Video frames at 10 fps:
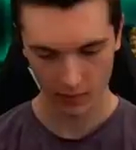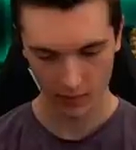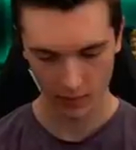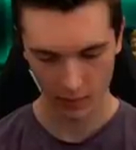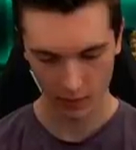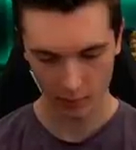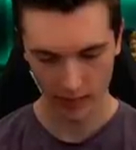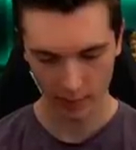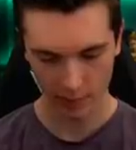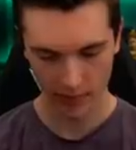Little
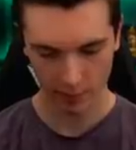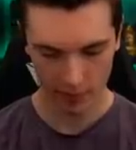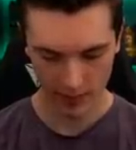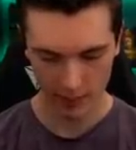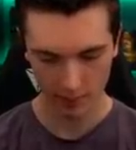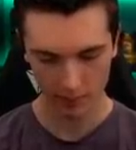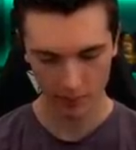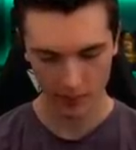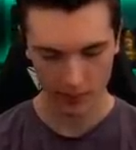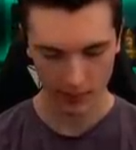pop, pop, pop.
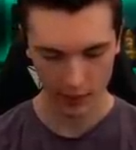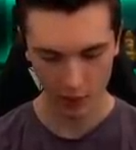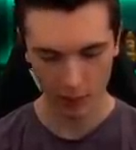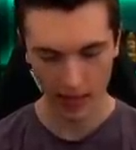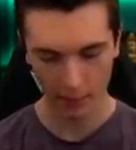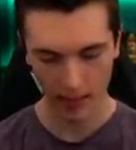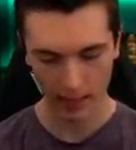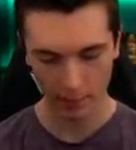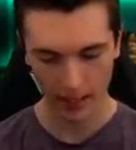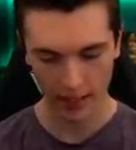Little pop, pop,
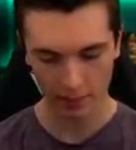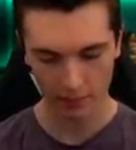pop.